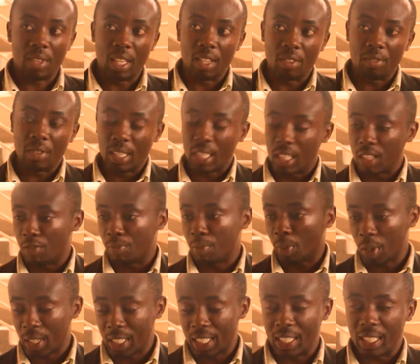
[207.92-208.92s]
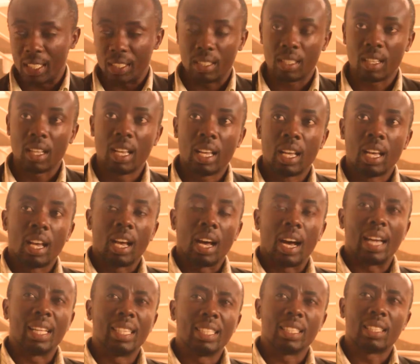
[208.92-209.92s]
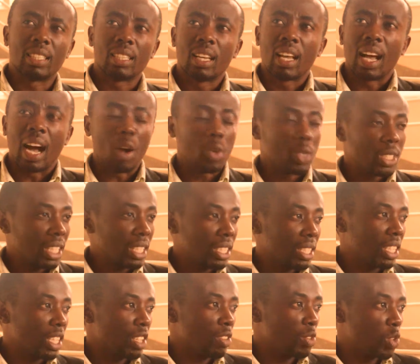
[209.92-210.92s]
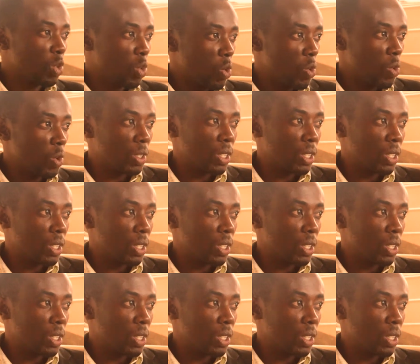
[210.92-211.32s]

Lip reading: the effective policies. And I'll just give two